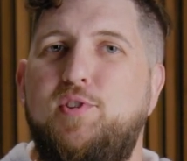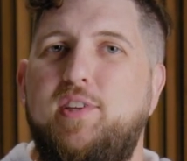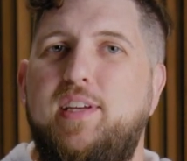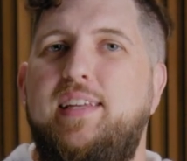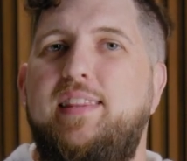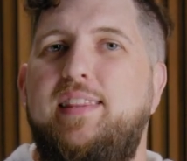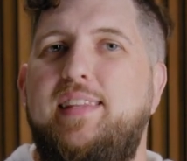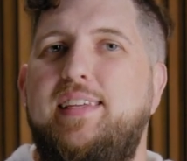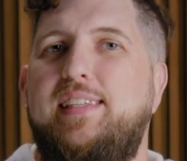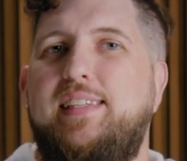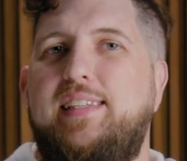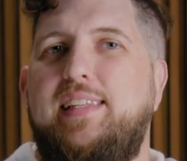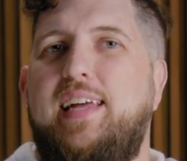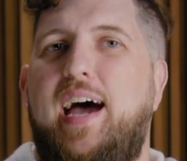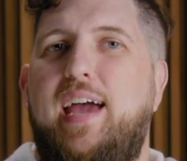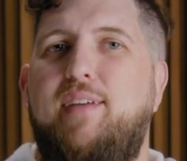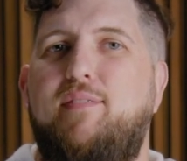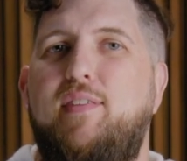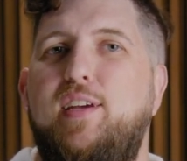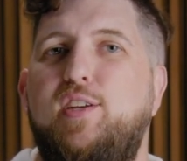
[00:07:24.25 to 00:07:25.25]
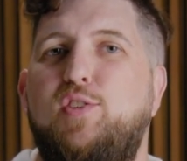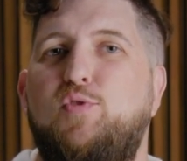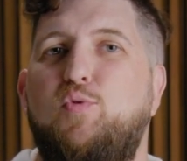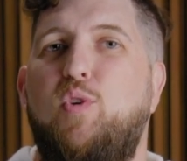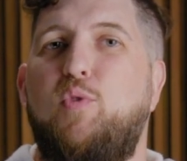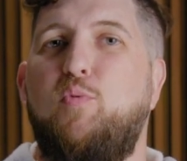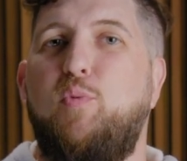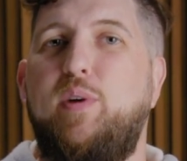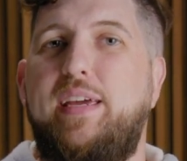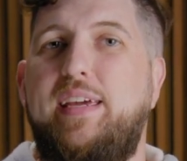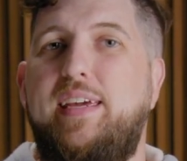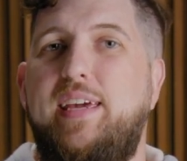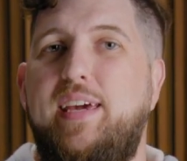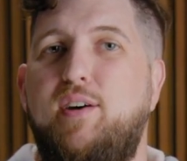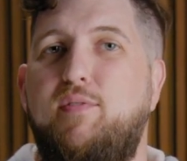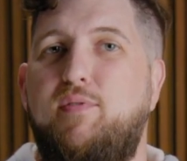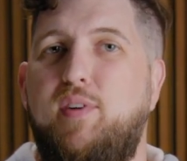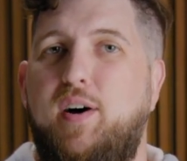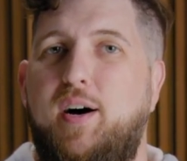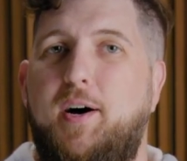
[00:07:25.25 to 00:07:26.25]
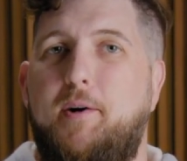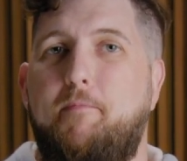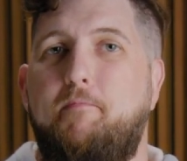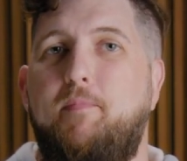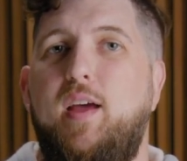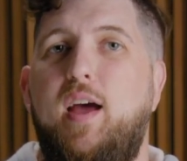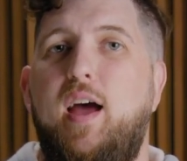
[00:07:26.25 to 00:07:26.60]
in this life is when we give up.